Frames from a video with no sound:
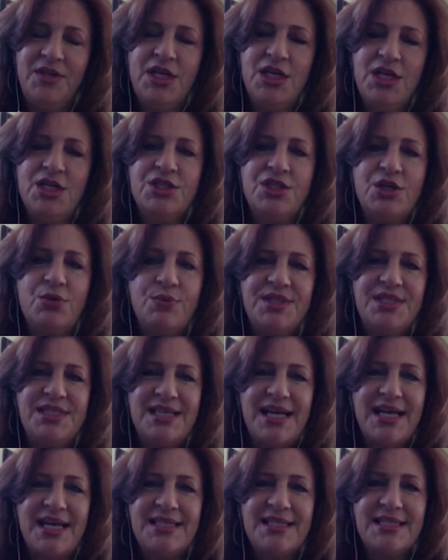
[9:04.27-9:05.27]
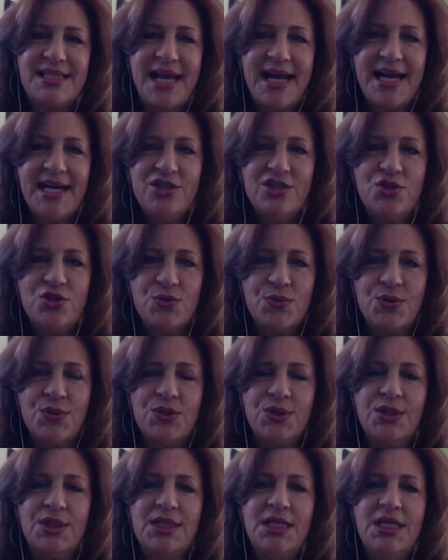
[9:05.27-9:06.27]
So with
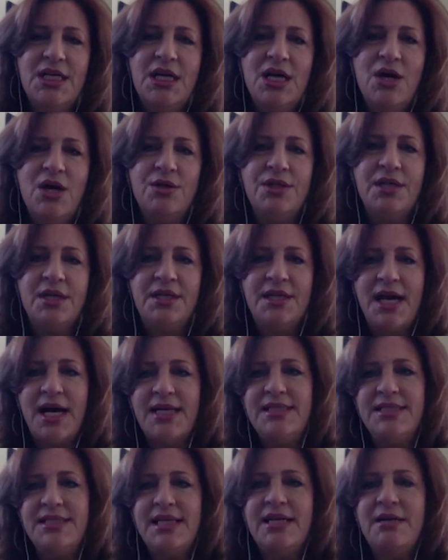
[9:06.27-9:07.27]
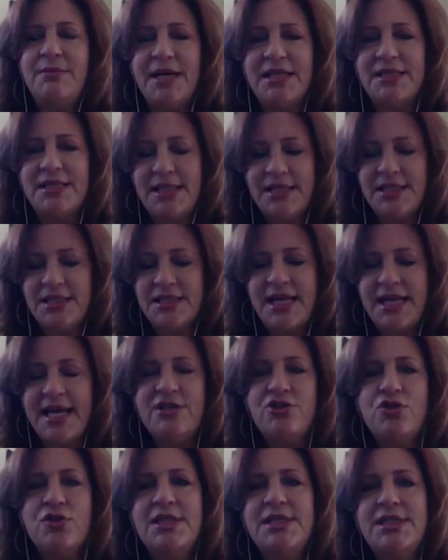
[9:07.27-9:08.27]
SetSchedule, the nice thing about
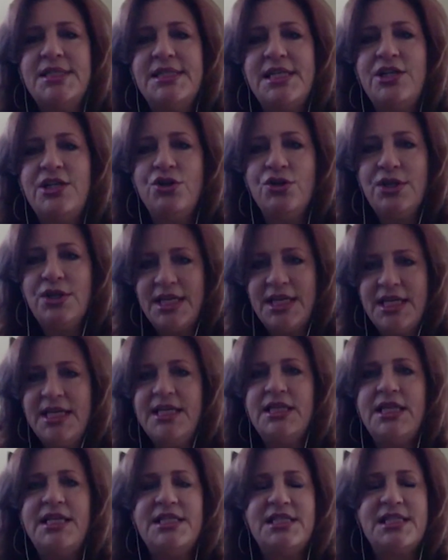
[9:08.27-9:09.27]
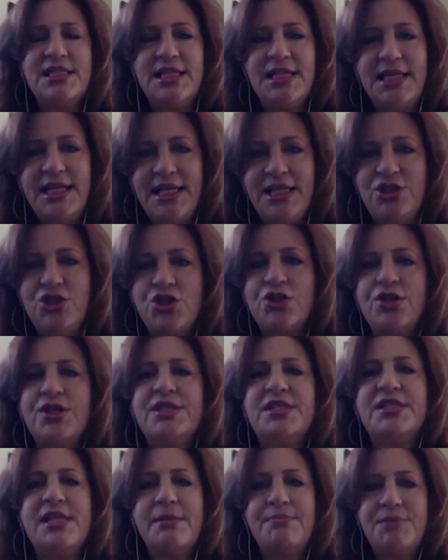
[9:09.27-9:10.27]
SetSchedule is that you're getting these leads, you're
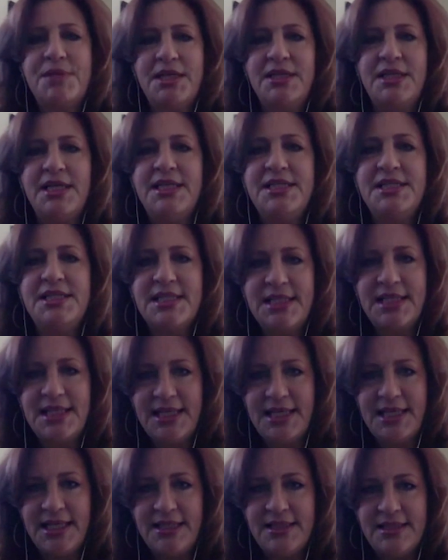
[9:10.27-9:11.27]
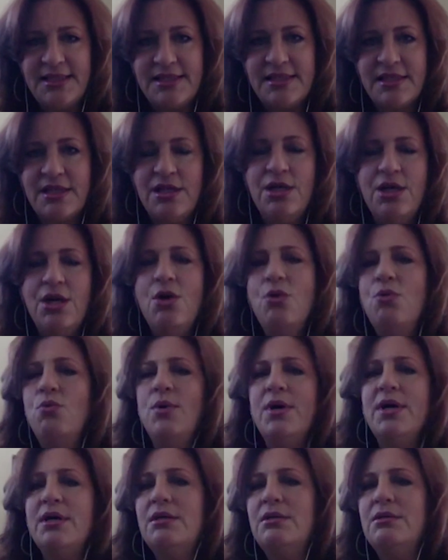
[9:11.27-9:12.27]
accepting these leads.
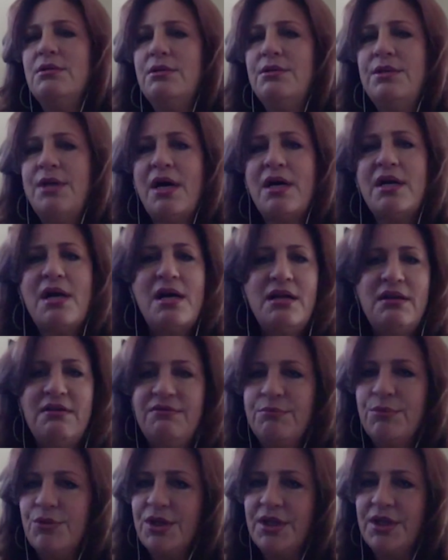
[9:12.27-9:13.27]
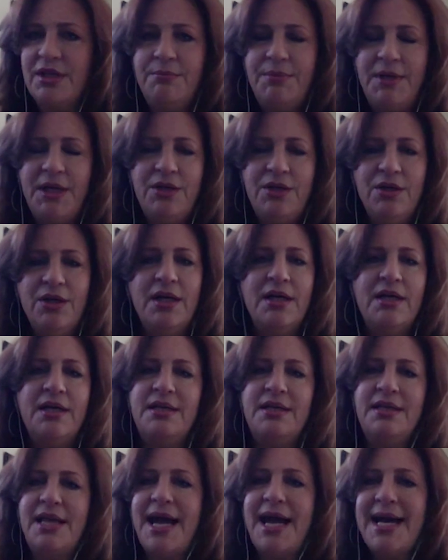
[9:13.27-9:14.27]
Well, not all of them are going to be good,
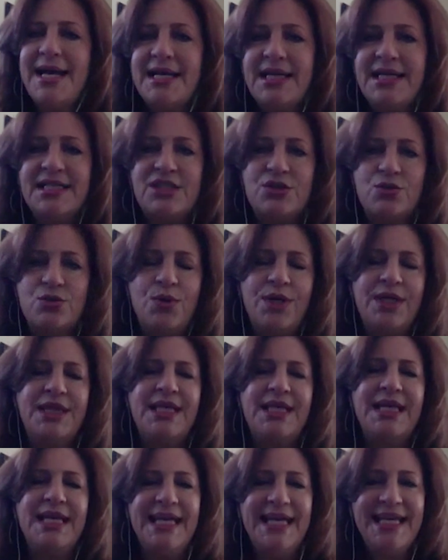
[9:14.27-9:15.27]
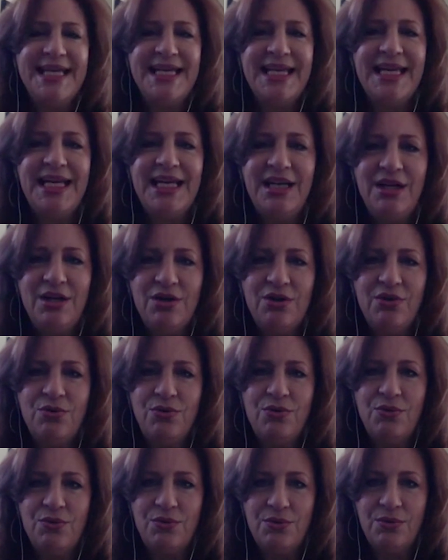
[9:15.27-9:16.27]
and that is with any
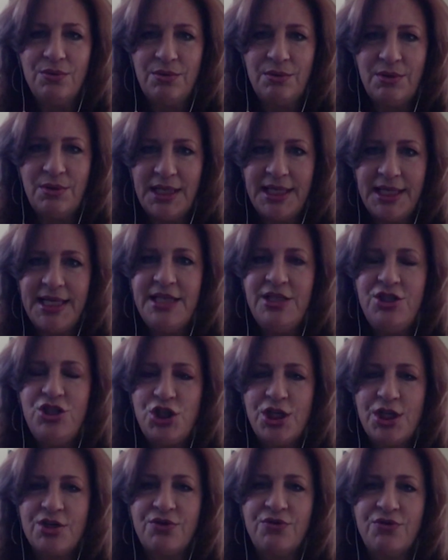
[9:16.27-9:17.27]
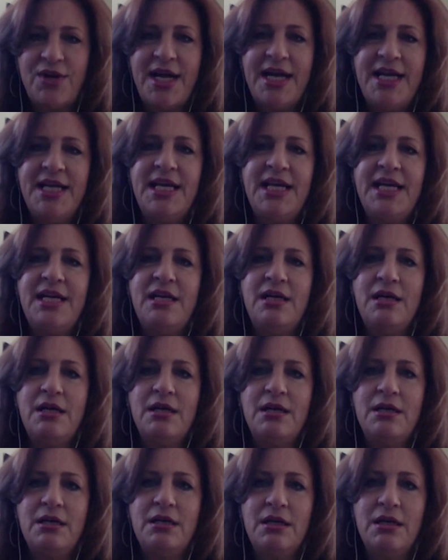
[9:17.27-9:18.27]
lead generating
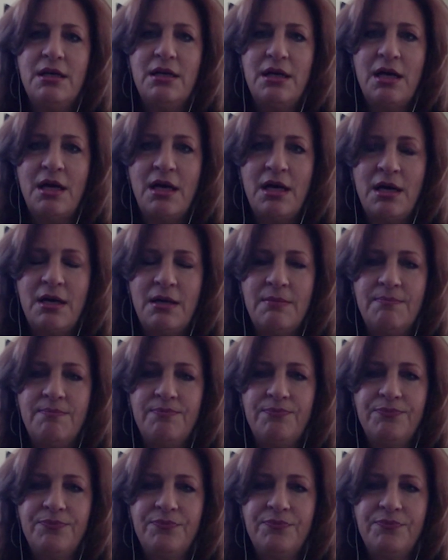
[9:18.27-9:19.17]
mechanism